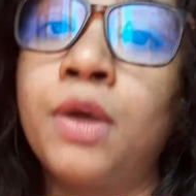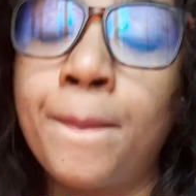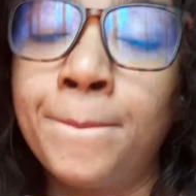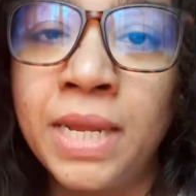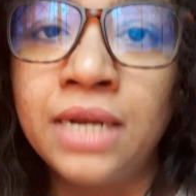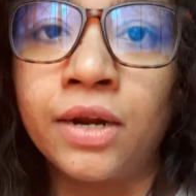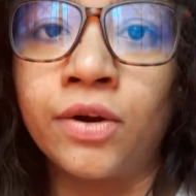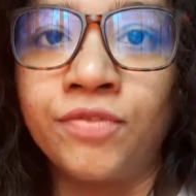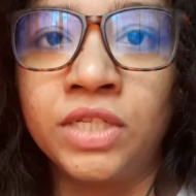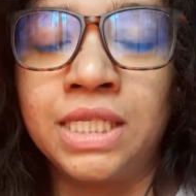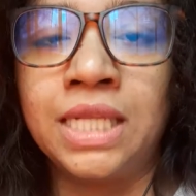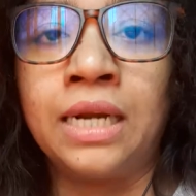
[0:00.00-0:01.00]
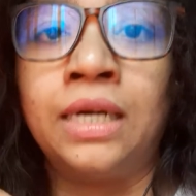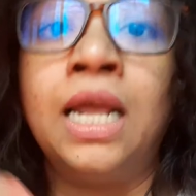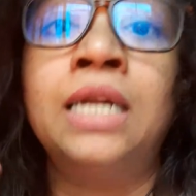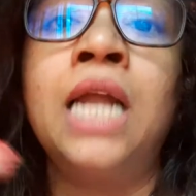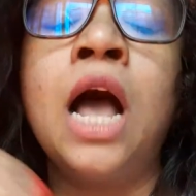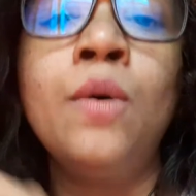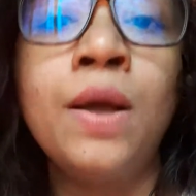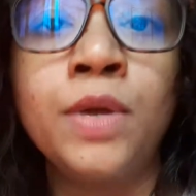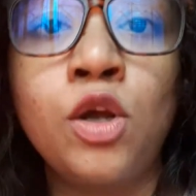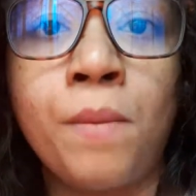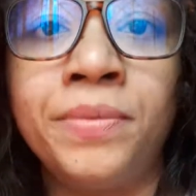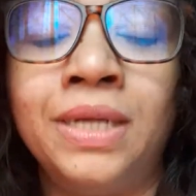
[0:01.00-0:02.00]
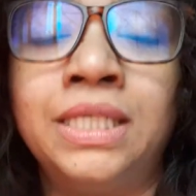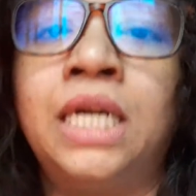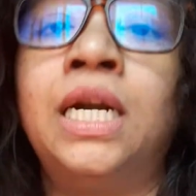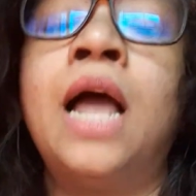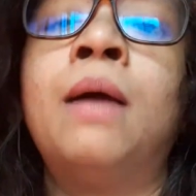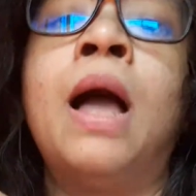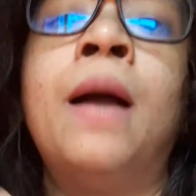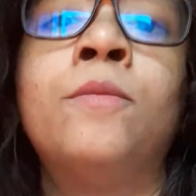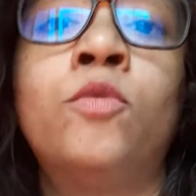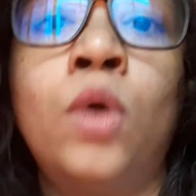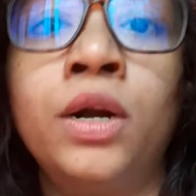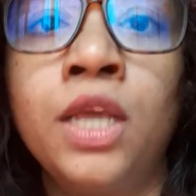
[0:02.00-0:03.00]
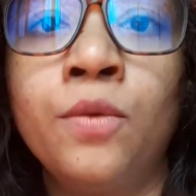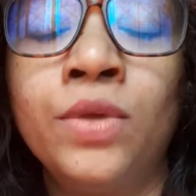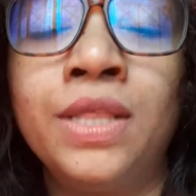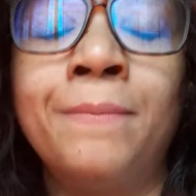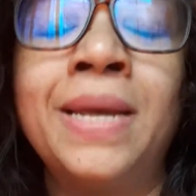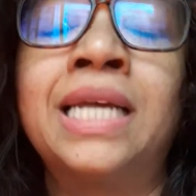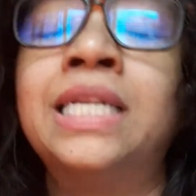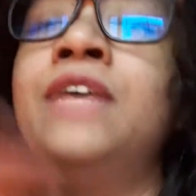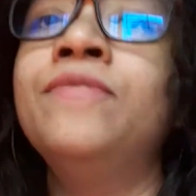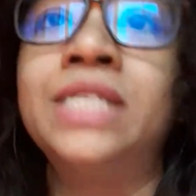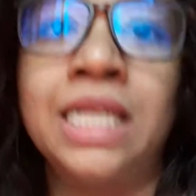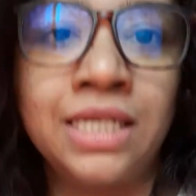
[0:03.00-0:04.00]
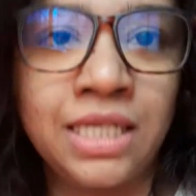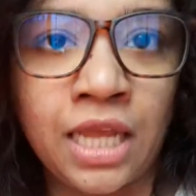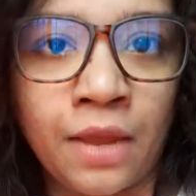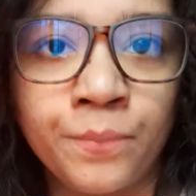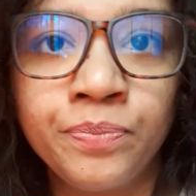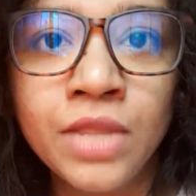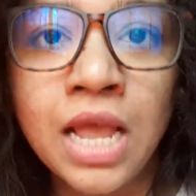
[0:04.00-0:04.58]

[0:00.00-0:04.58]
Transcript: been a graphic designer, and now I'm a copywriter. I'm working with a magnificent team.